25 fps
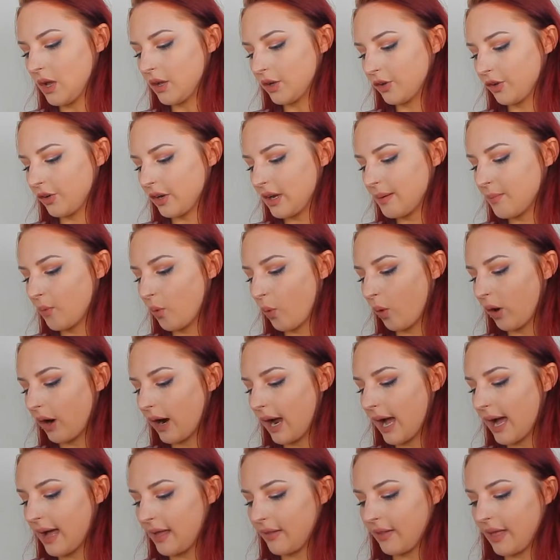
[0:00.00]
Cream or
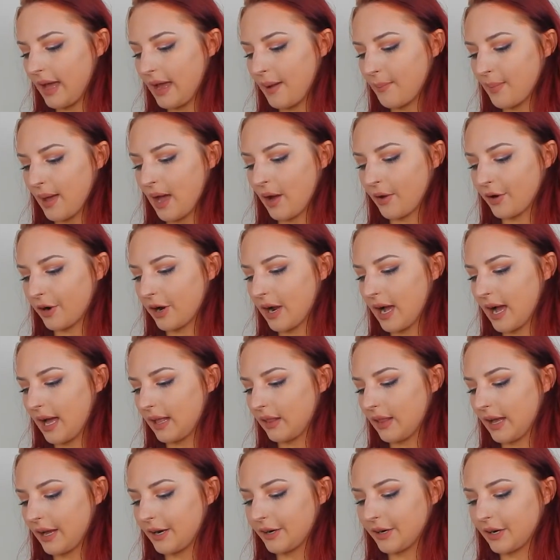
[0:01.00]
highlight, powder
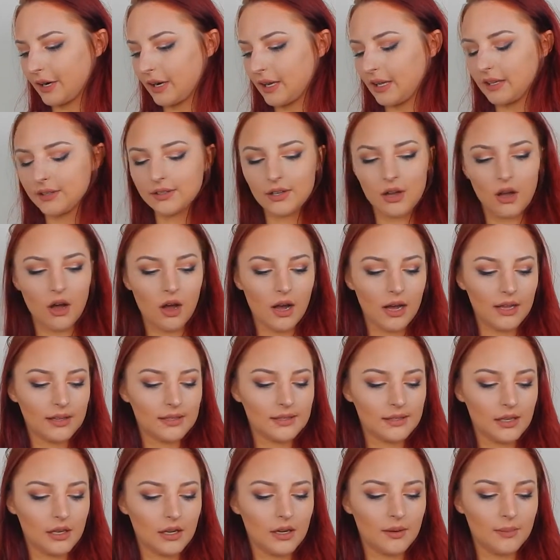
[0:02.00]
highlighter is
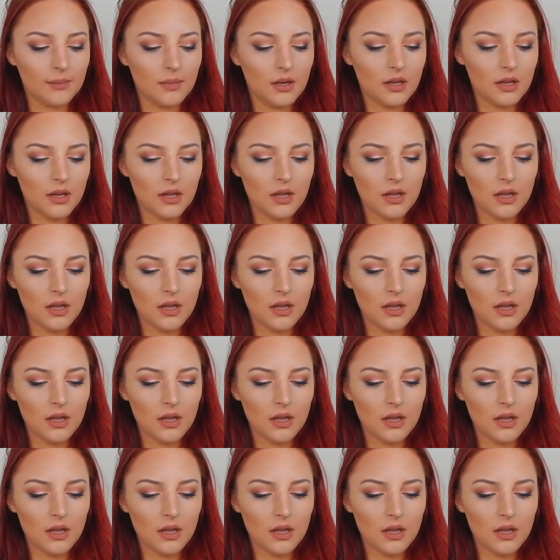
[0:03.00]
awesome.